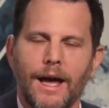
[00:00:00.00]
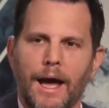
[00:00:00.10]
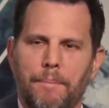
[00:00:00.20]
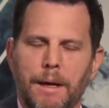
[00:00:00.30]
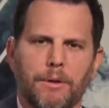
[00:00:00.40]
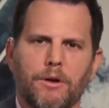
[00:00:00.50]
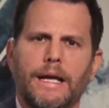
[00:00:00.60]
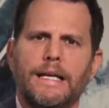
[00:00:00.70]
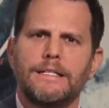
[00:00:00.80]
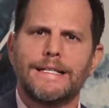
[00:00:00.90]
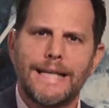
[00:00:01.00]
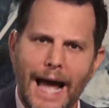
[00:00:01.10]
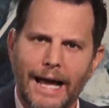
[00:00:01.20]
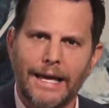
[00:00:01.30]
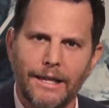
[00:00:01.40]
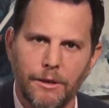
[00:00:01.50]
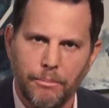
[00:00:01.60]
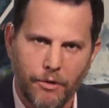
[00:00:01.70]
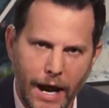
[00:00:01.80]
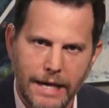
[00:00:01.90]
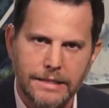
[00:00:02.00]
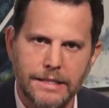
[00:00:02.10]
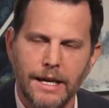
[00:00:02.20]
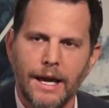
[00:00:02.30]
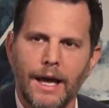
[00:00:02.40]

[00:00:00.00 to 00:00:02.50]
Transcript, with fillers: and people are like, he's attacking the press.